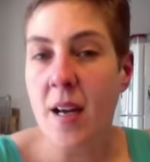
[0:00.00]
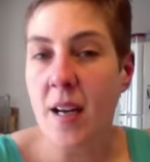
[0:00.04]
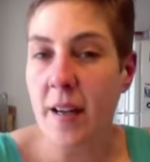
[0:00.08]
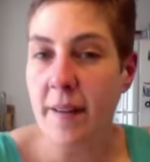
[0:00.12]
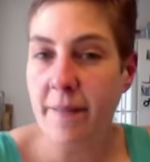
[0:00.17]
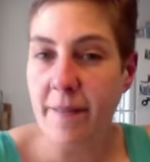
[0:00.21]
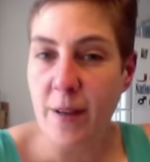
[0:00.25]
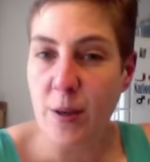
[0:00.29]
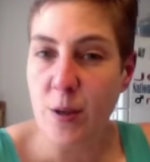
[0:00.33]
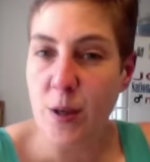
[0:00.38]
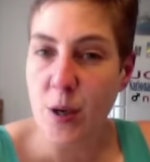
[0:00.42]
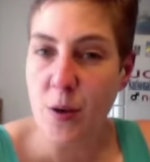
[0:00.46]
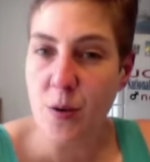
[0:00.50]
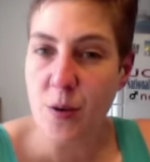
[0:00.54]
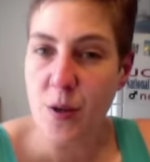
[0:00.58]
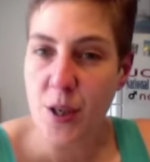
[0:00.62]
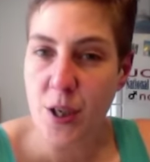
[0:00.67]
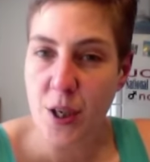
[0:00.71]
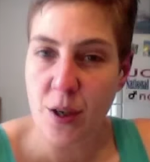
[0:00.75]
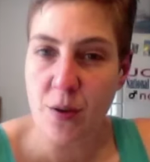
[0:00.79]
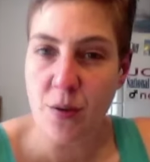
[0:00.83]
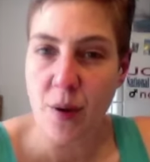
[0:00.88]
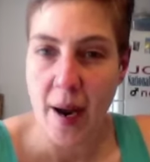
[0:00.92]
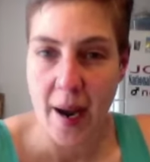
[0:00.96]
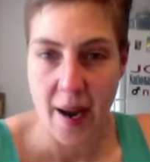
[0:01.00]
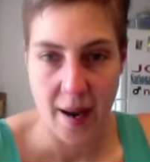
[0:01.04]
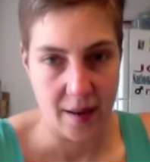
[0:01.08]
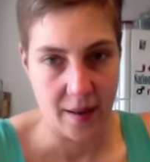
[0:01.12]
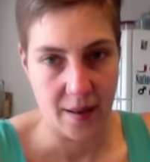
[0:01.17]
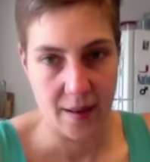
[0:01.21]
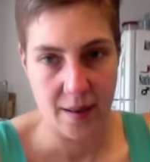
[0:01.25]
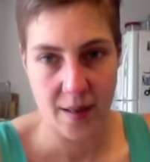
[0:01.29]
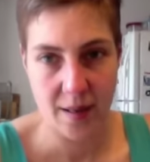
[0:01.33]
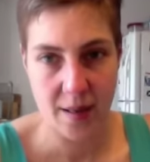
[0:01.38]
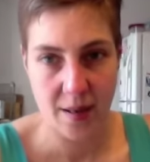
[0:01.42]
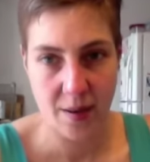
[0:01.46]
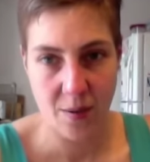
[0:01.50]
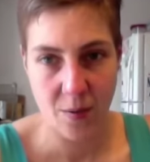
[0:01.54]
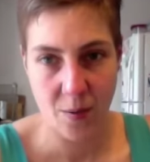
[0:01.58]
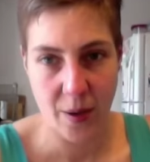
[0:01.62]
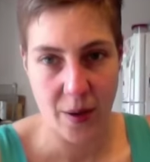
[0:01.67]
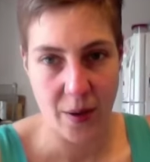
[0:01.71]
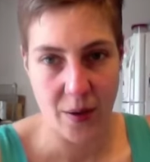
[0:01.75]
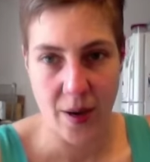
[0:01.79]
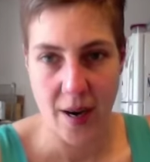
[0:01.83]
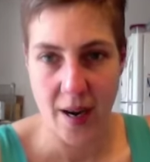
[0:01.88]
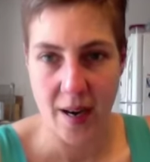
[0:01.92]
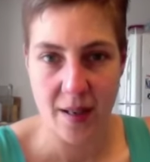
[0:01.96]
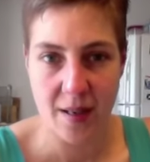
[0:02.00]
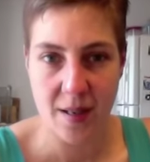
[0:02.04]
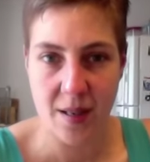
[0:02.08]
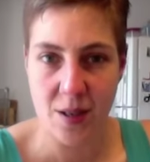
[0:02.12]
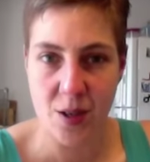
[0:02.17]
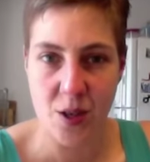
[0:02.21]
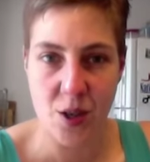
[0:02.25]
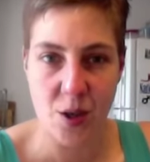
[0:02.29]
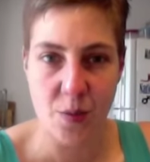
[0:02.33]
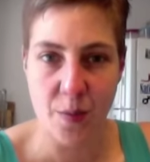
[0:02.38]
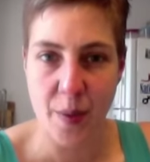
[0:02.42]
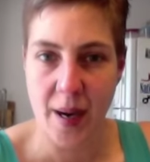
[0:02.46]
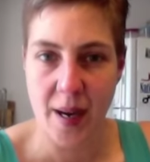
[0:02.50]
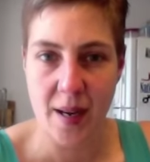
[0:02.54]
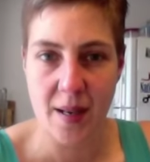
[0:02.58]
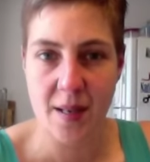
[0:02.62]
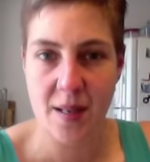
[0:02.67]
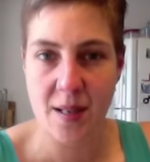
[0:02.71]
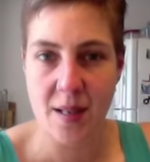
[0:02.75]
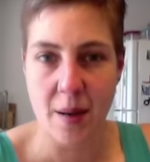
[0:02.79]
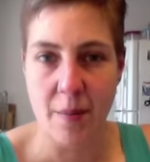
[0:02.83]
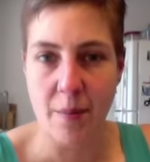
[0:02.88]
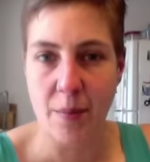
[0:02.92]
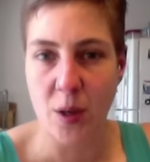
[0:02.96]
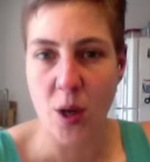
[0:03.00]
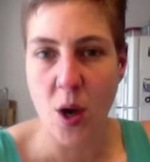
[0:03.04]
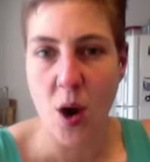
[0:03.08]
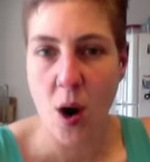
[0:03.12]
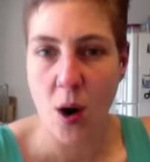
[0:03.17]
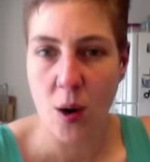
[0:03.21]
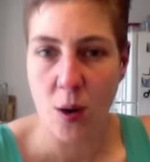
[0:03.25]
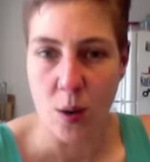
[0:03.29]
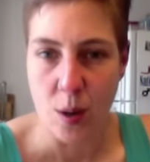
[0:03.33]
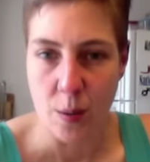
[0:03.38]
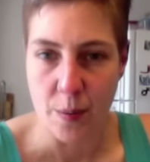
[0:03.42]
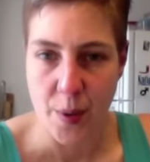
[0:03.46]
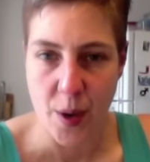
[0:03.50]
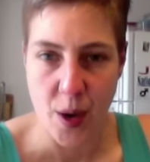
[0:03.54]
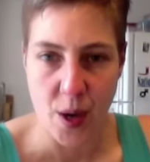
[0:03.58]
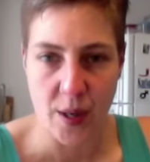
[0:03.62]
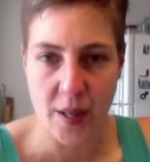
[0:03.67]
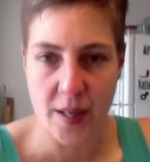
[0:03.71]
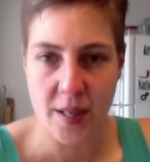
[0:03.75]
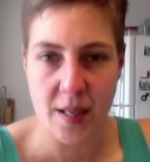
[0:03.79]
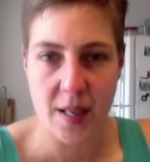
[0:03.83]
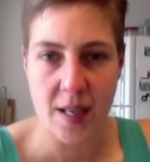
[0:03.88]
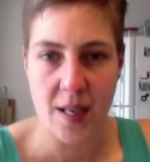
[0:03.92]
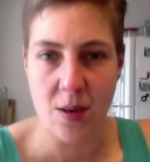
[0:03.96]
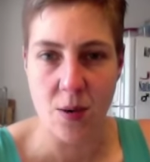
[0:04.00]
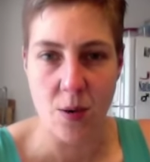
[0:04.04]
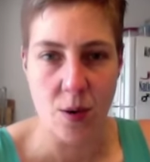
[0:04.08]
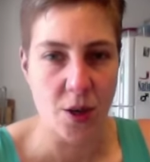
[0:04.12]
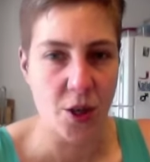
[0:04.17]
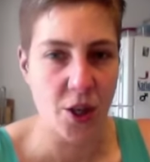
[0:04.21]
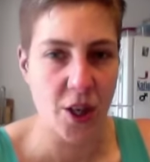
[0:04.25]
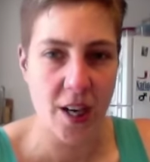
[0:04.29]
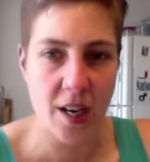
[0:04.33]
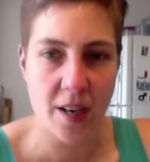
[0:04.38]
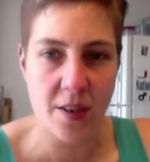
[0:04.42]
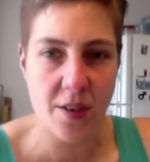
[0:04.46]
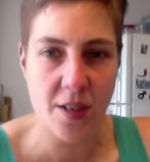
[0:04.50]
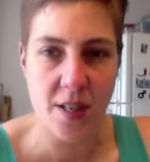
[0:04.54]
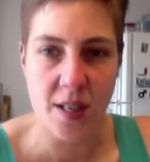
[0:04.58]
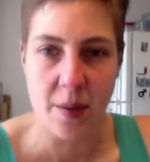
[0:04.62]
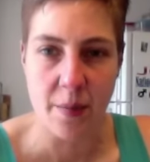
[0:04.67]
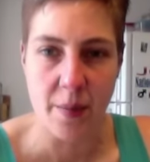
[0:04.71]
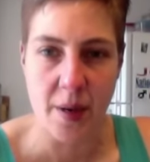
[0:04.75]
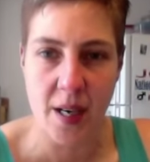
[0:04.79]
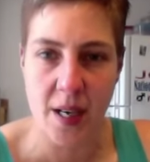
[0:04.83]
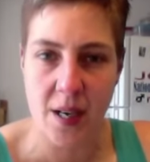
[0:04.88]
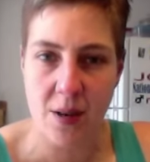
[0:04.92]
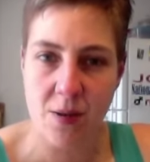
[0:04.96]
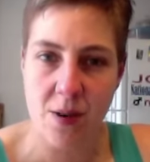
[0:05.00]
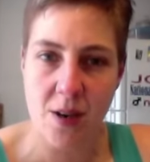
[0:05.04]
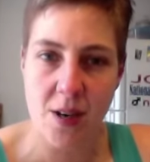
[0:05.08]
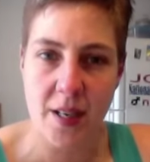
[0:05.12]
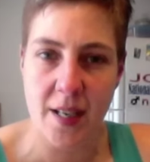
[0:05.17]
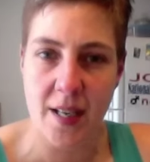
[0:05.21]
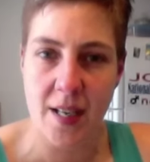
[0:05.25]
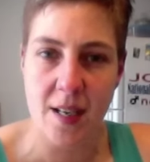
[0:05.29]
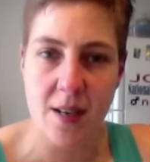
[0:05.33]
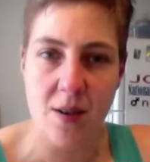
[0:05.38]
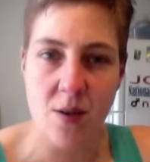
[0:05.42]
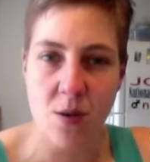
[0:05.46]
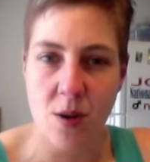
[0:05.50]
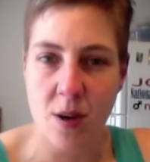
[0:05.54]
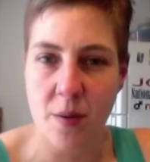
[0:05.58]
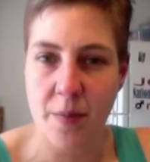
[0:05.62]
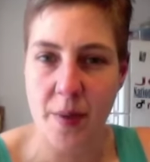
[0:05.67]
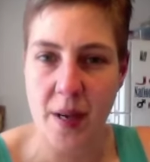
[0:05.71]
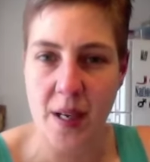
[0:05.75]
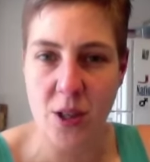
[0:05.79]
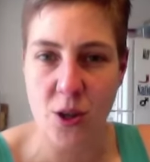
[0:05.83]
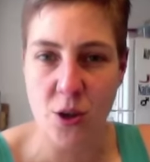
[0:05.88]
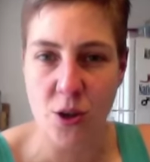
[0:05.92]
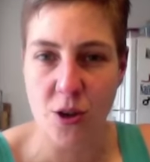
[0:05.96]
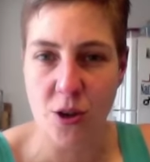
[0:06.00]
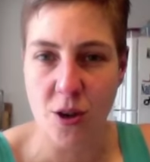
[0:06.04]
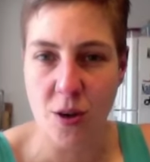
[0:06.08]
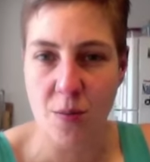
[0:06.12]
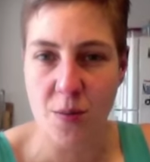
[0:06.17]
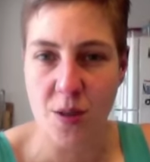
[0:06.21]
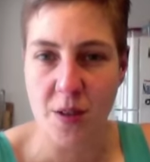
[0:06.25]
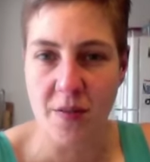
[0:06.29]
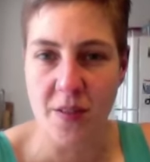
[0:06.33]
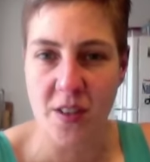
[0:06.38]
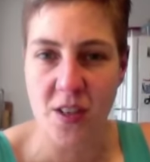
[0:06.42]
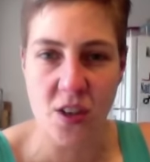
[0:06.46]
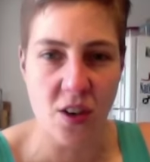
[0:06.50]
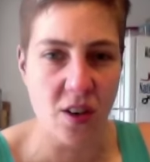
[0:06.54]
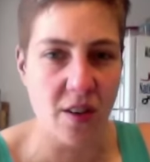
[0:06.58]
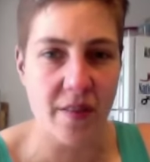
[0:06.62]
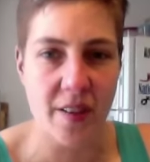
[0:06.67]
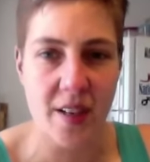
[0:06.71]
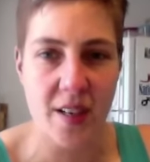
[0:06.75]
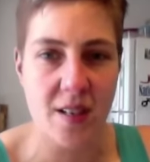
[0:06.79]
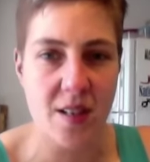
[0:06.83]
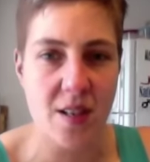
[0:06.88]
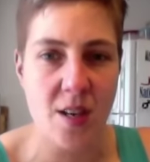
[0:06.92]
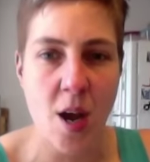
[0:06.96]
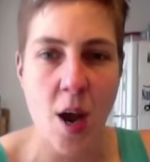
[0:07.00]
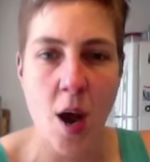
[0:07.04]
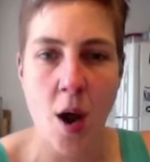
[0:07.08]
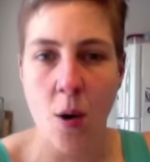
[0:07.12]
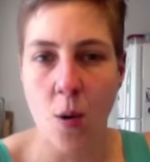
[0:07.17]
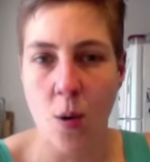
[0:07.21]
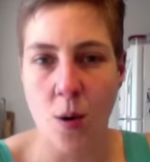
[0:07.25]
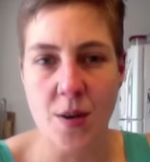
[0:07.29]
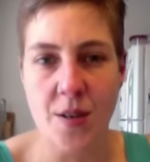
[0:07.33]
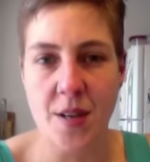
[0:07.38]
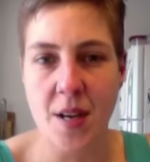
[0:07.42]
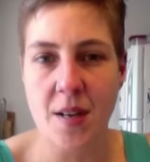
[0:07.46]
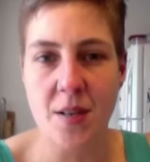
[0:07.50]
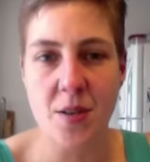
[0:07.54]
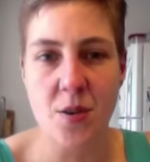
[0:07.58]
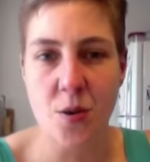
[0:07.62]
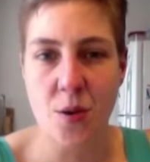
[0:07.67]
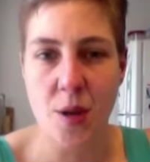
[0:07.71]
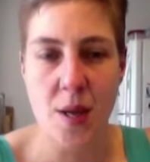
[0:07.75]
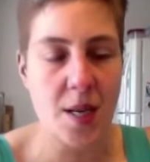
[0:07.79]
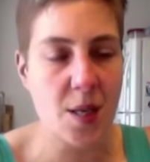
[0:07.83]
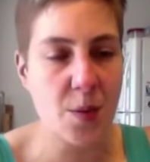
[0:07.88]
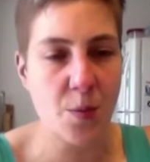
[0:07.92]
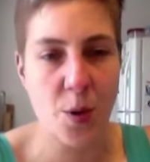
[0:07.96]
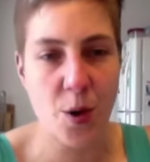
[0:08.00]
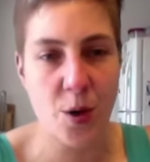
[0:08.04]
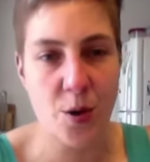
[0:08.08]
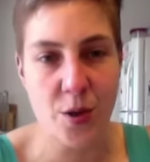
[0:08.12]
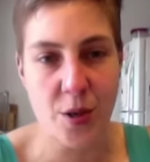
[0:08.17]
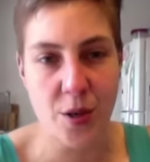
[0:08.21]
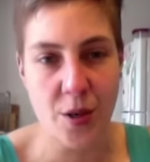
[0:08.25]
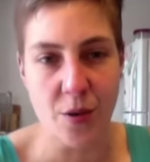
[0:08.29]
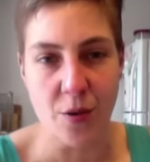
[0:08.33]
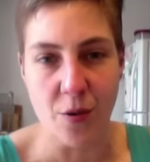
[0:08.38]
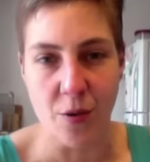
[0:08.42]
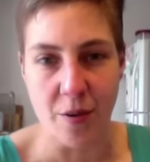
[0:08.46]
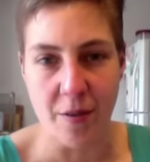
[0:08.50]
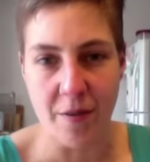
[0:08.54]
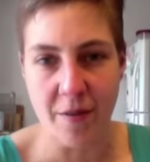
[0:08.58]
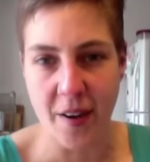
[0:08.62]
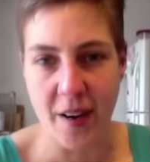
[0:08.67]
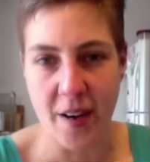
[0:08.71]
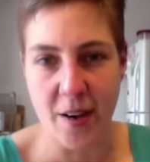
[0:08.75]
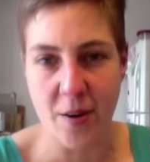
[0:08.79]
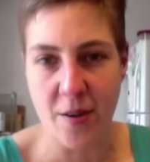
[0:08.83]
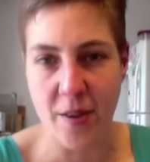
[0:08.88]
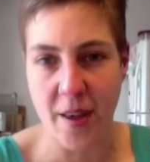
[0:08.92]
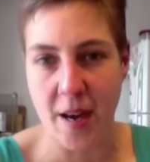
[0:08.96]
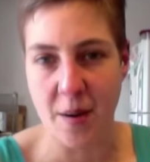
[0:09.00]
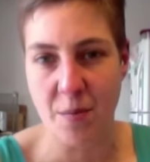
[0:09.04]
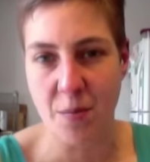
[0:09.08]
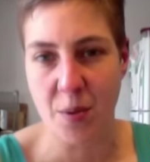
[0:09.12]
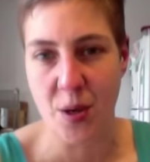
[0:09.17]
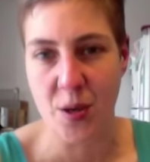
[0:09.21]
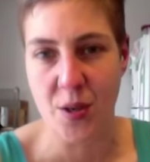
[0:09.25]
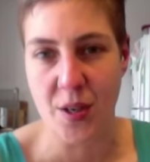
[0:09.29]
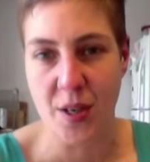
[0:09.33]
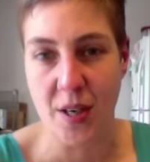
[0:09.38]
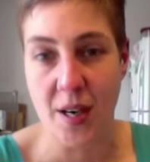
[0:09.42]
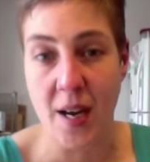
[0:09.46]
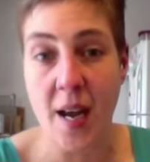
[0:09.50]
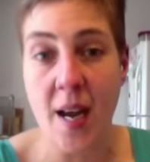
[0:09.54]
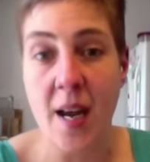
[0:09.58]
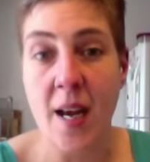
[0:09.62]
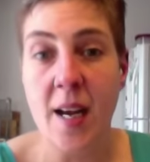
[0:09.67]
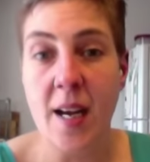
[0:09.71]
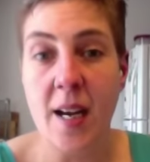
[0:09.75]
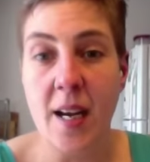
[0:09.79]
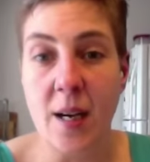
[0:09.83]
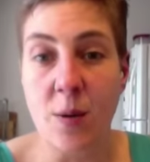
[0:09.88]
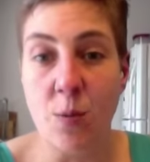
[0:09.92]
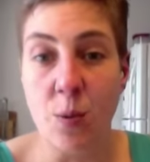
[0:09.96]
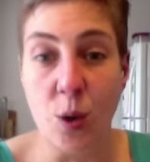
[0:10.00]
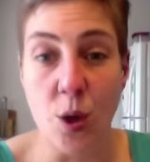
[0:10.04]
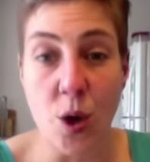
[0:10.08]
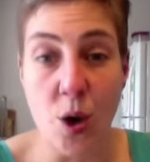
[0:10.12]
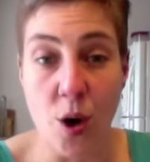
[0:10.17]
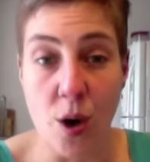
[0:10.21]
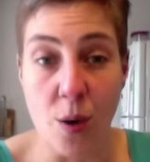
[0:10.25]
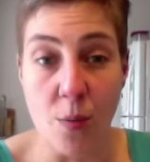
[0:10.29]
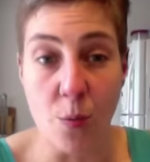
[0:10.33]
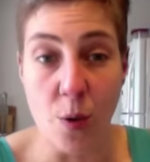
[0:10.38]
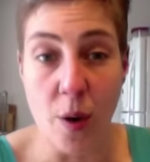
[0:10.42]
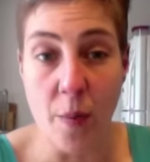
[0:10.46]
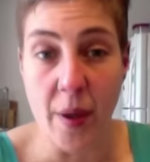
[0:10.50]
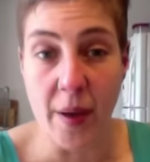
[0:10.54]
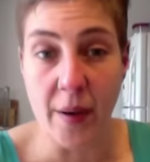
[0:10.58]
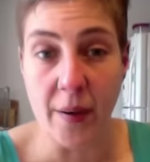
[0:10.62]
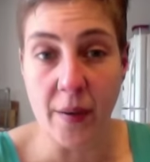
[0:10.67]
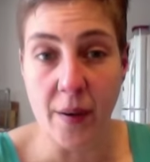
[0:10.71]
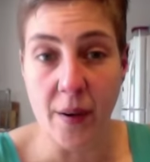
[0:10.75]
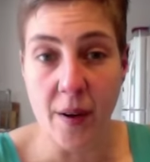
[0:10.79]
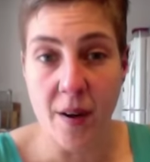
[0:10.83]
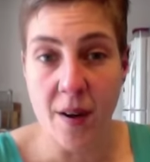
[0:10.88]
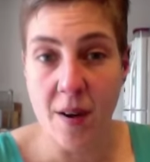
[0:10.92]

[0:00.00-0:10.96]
If you don't do X, whether X is to pass some law or policy, or change some hierarchy, or amend your terms of service, or censor this person, or fire that person, it will harm women,